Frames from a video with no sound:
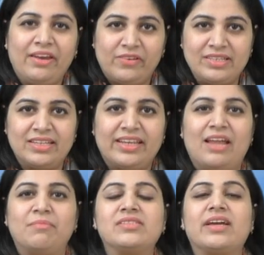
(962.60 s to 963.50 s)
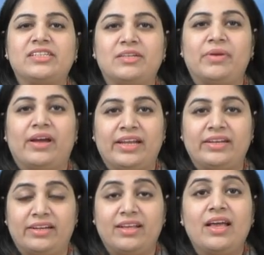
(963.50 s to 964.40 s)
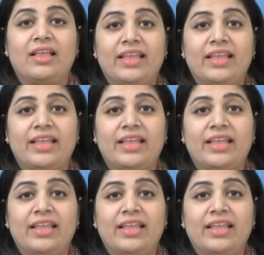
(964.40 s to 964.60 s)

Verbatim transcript: main reason can be cited behind it.